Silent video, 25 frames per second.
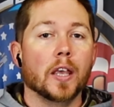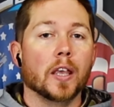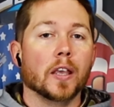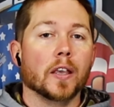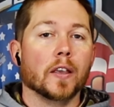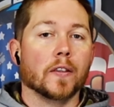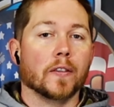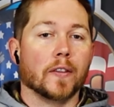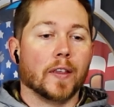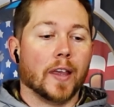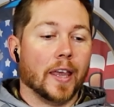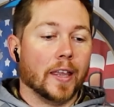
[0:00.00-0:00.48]

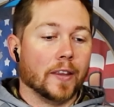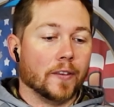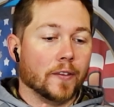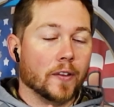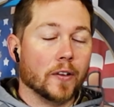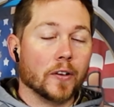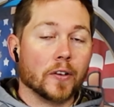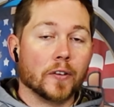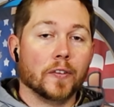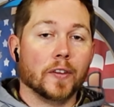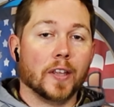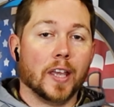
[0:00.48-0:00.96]
Because I
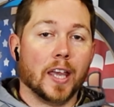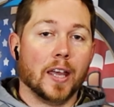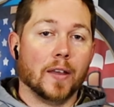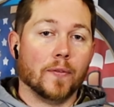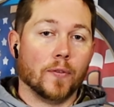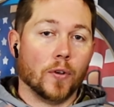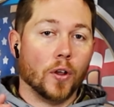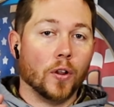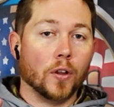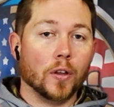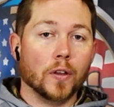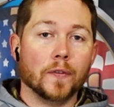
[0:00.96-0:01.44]
seriously
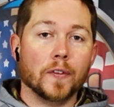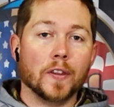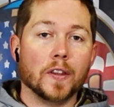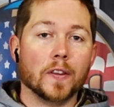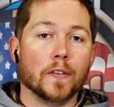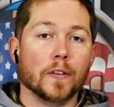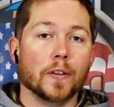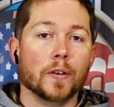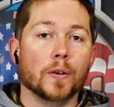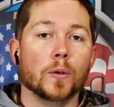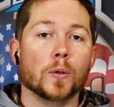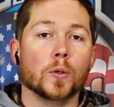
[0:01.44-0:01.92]
have all of
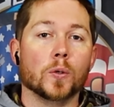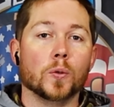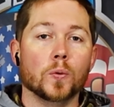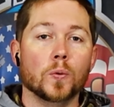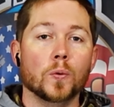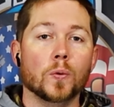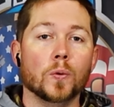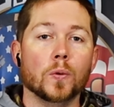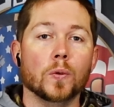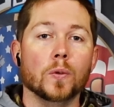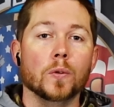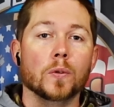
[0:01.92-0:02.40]
these little
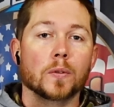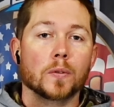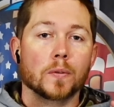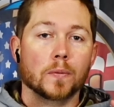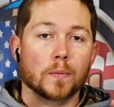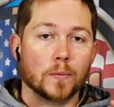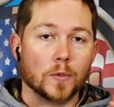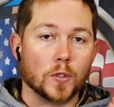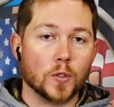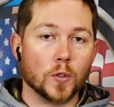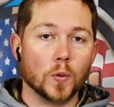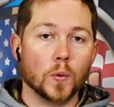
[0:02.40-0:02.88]
cool
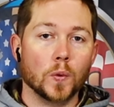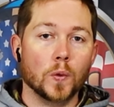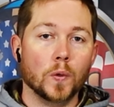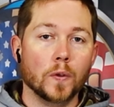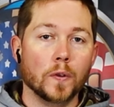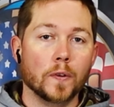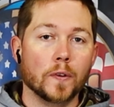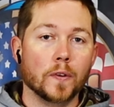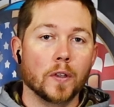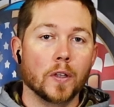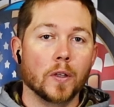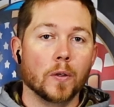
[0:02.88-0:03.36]

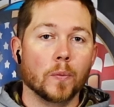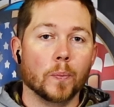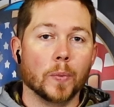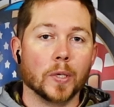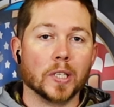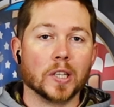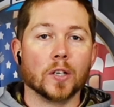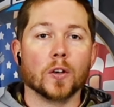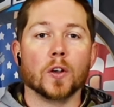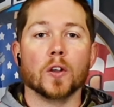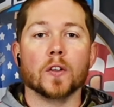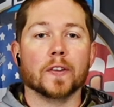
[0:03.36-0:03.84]
tools
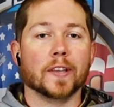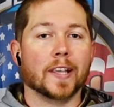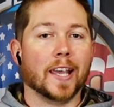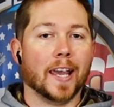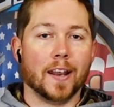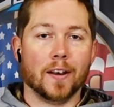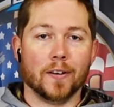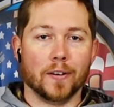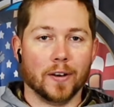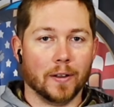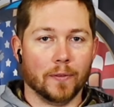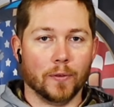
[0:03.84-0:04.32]
but they're all
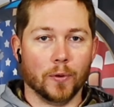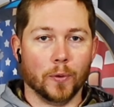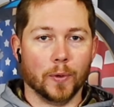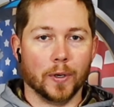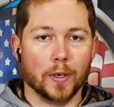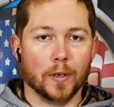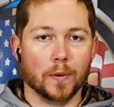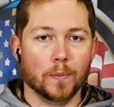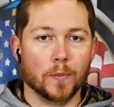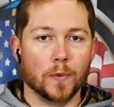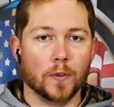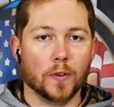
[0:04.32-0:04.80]
scattered
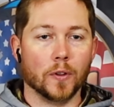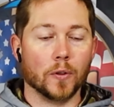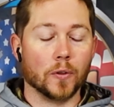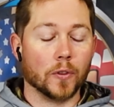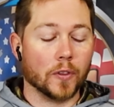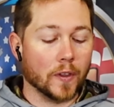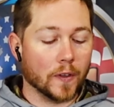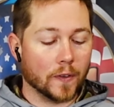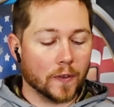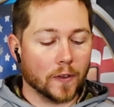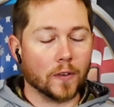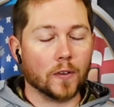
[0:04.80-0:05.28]
everywhere. So
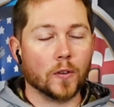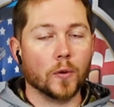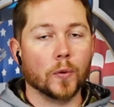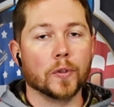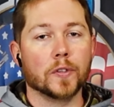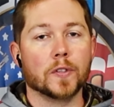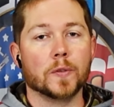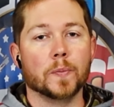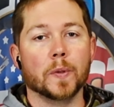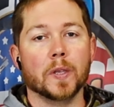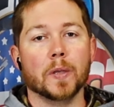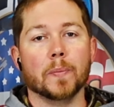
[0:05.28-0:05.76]
this is
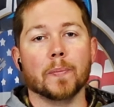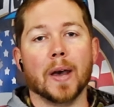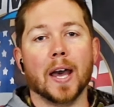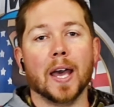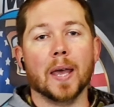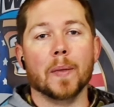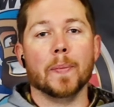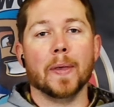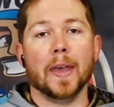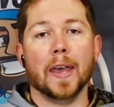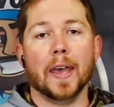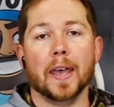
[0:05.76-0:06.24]
going to be
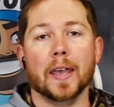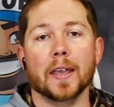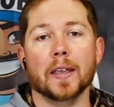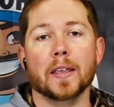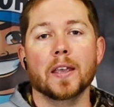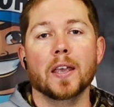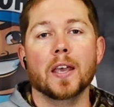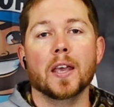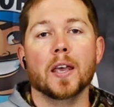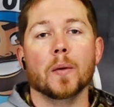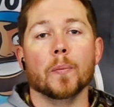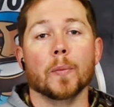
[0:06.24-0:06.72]
my
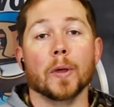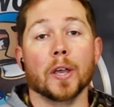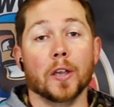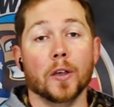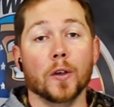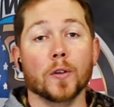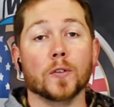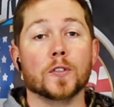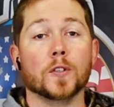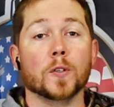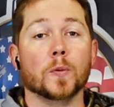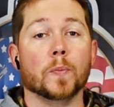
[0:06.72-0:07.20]
bag, my
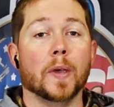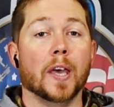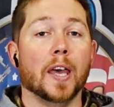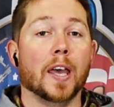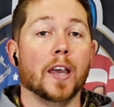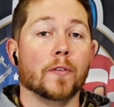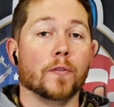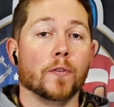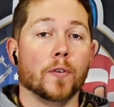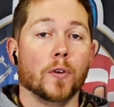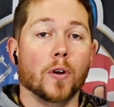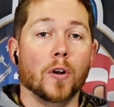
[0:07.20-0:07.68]
go-to
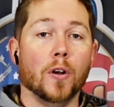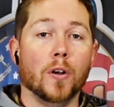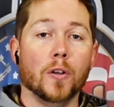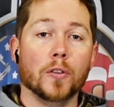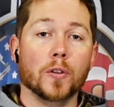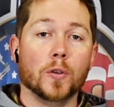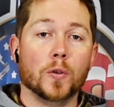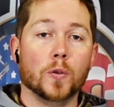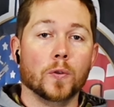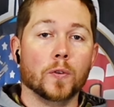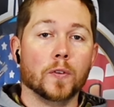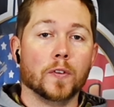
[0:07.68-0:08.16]
bag for all
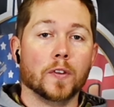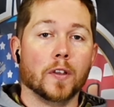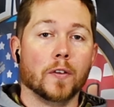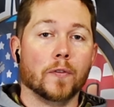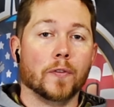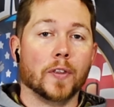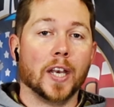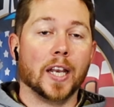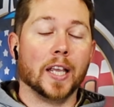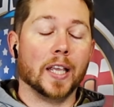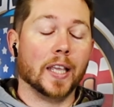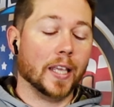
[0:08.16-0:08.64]
the cool
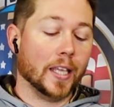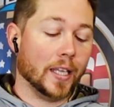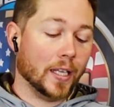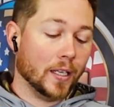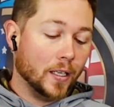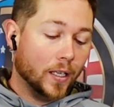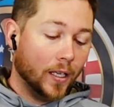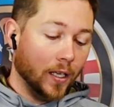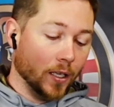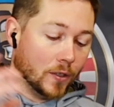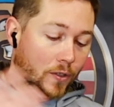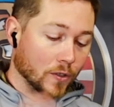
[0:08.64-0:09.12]
stuff that I
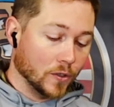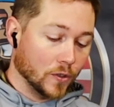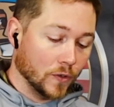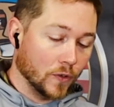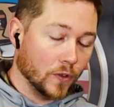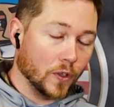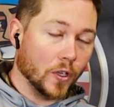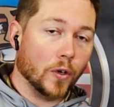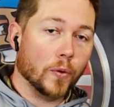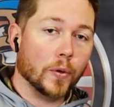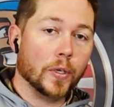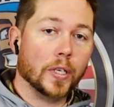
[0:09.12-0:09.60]
get to
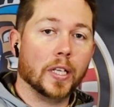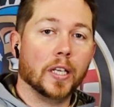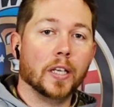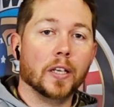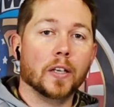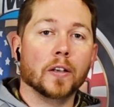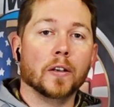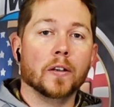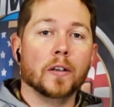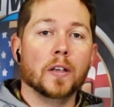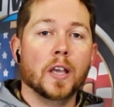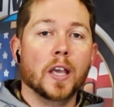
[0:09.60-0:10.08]
just go in
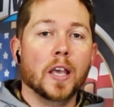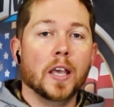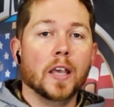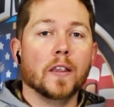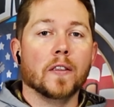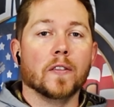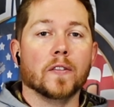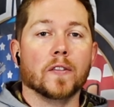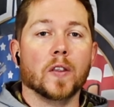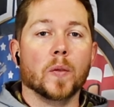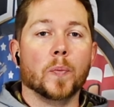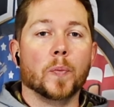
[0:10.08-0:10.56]
here,
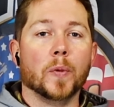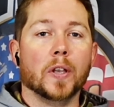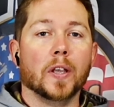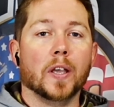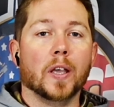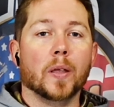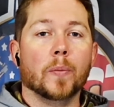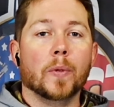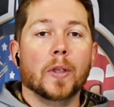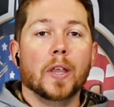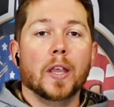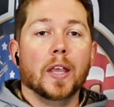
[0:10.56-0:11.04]
zip it
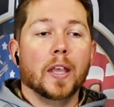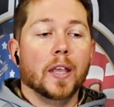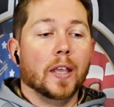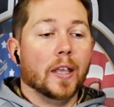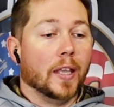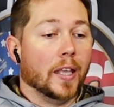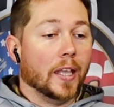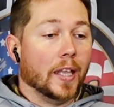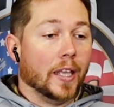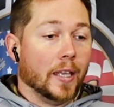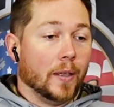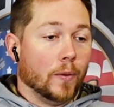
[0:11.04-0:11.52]
up,
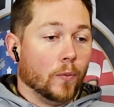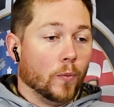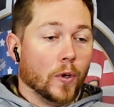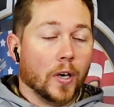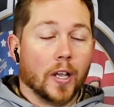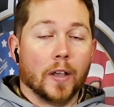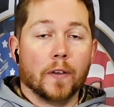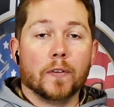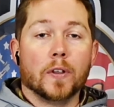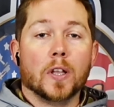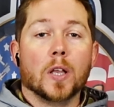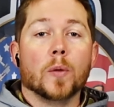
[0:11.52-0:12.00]
and when
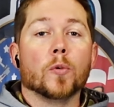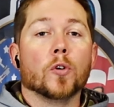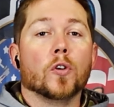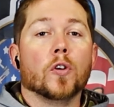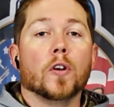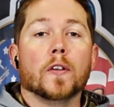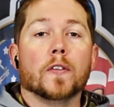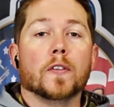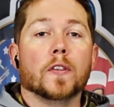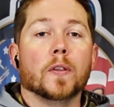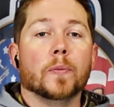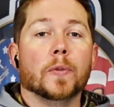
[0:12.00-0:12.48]
I've come
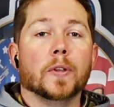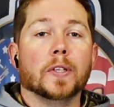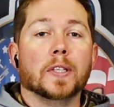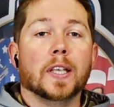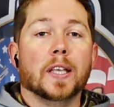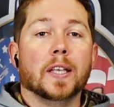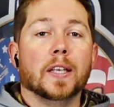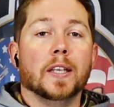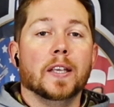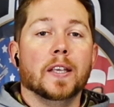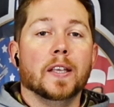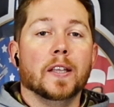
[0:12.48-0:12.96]
across something
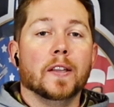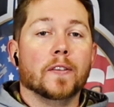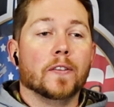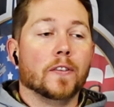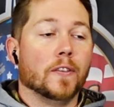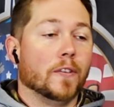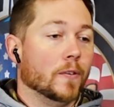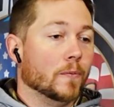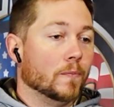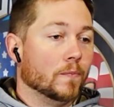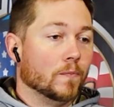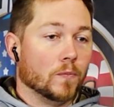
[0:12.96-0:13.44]
that
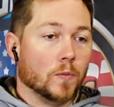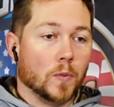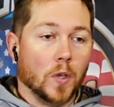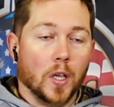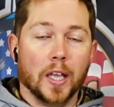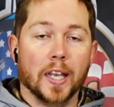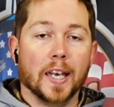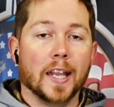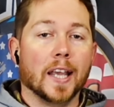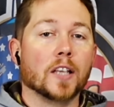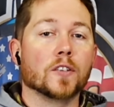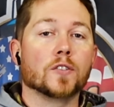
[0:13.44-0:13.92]
needs
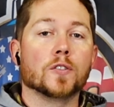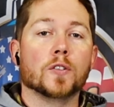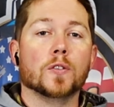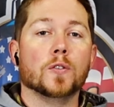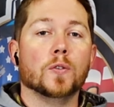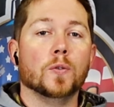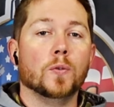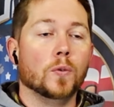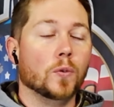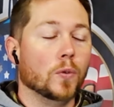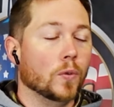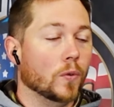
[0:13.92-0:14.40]
an extra
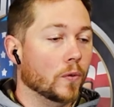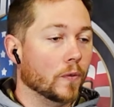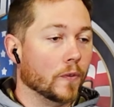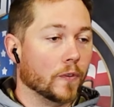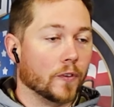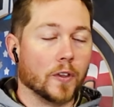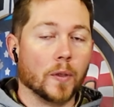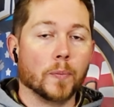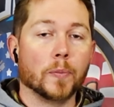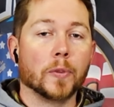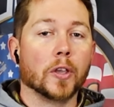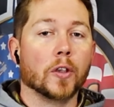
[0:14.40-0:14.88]
tool,
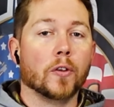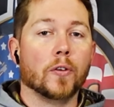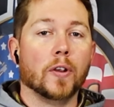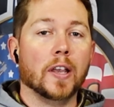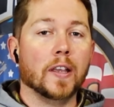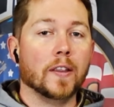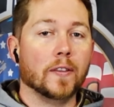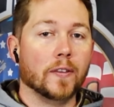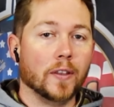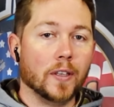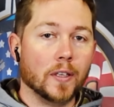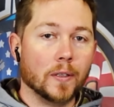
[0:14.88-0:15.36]
something
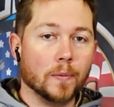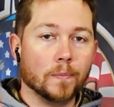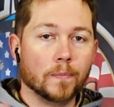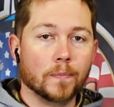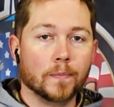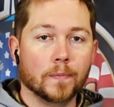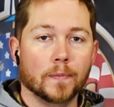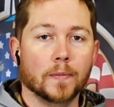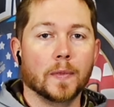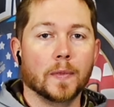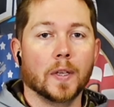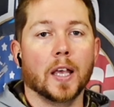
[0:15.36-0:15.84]
crazy,
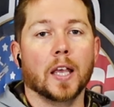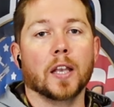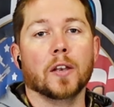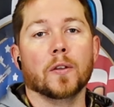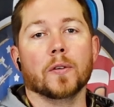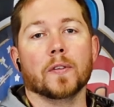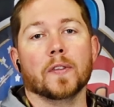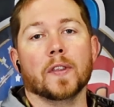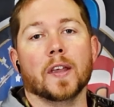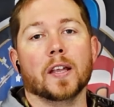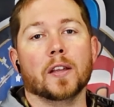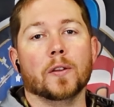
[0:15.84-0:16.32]
I
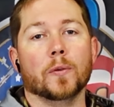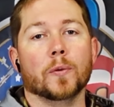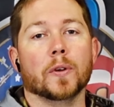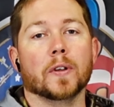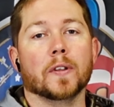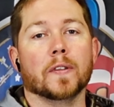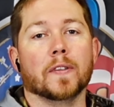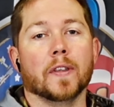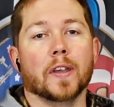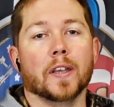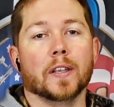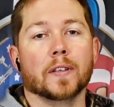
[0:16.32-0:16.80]
know exactly where
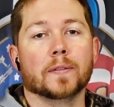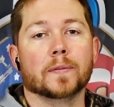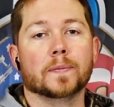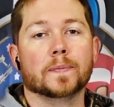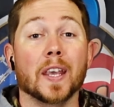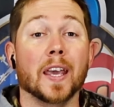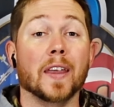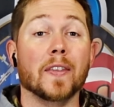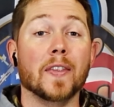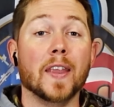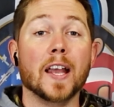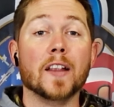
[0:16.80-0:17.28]
it's at.
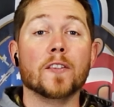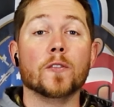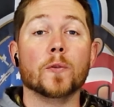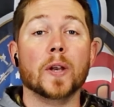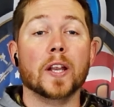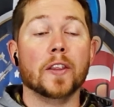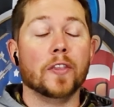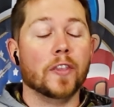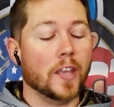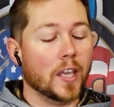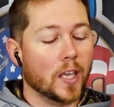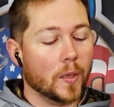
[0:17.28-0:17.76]
And that's what
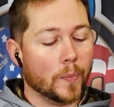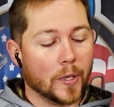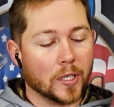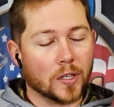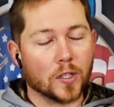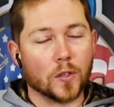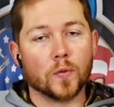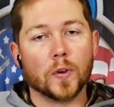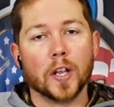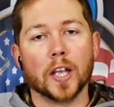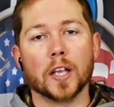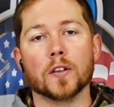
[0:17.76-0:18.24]
I think about
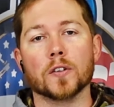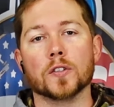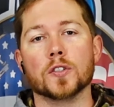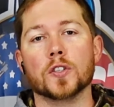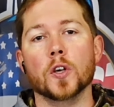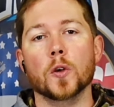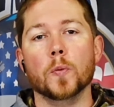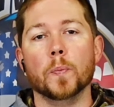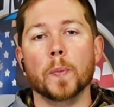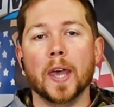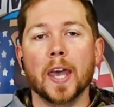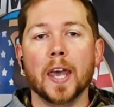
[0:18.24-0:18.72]
the Ryker
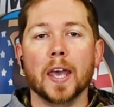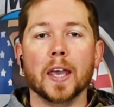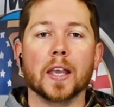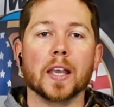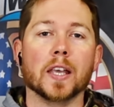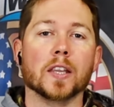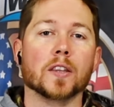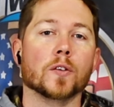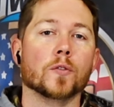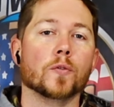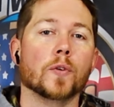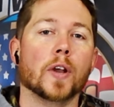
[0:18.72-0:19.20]
tote
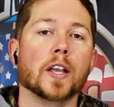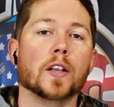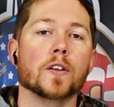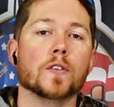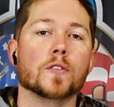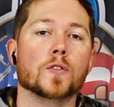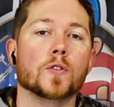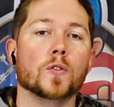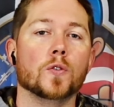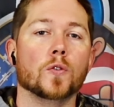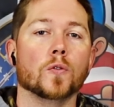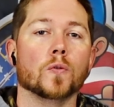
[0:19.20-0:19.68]
bag and the Ryker
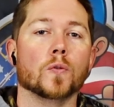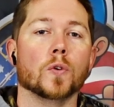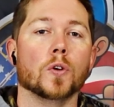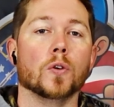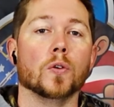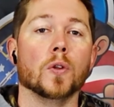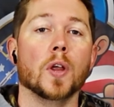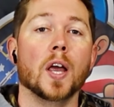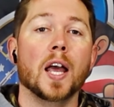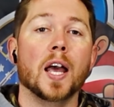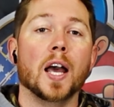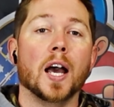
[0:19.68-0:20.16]
tool
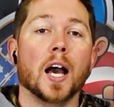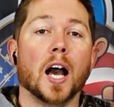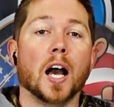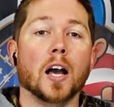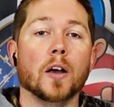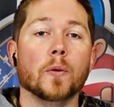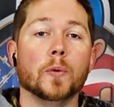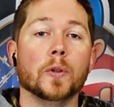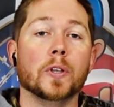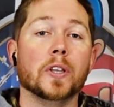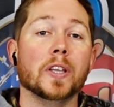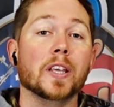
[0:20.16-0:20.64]
roll.
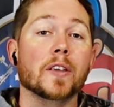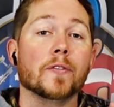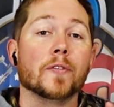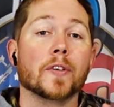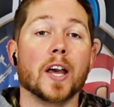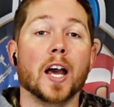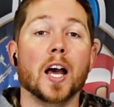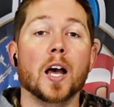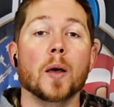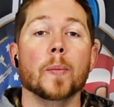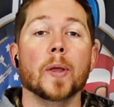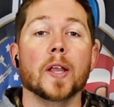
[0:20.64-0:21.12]
I will leave
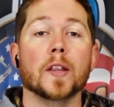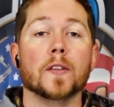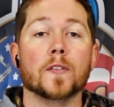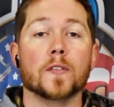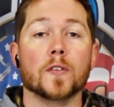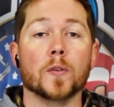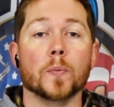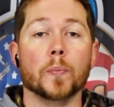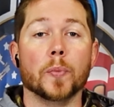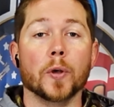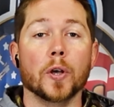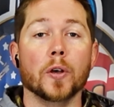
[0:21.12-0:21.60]
comments
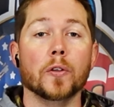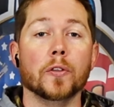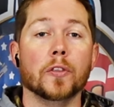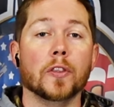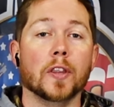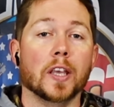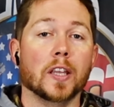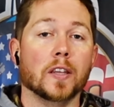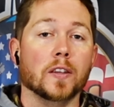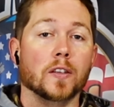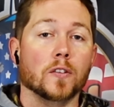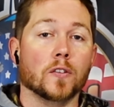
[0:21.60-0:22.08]
to
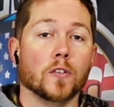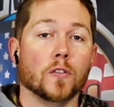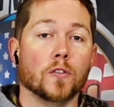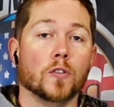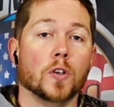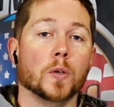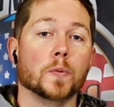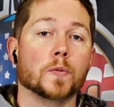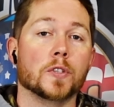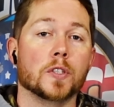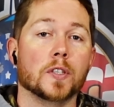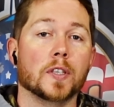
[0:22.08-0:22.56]
both in the
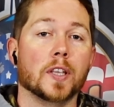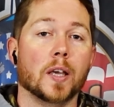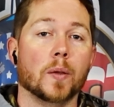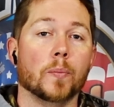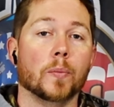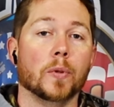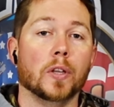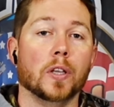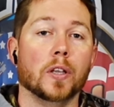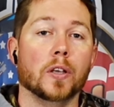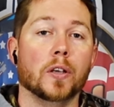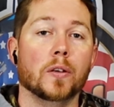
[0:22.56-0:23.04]
description
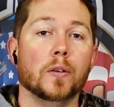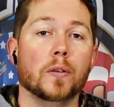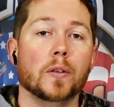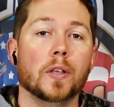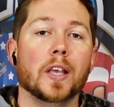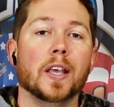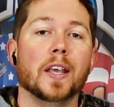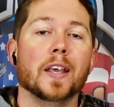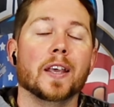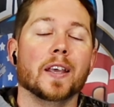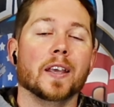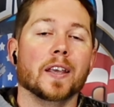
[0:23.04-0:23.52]
down
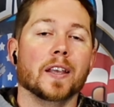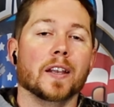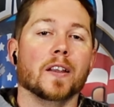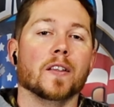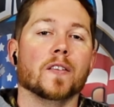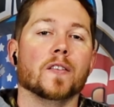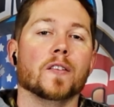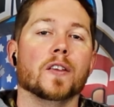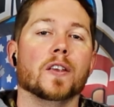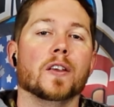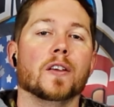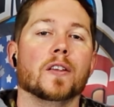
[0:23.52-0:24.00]
below, and
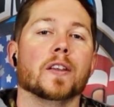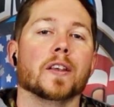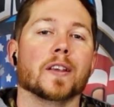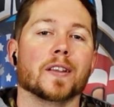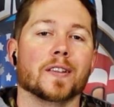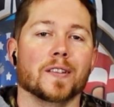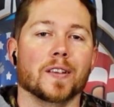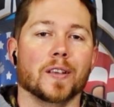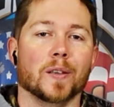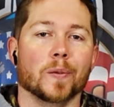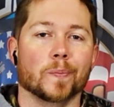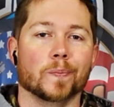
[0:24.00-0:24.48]
I'll see y'all
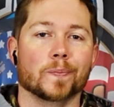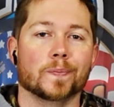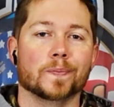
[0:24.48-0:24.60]
next time.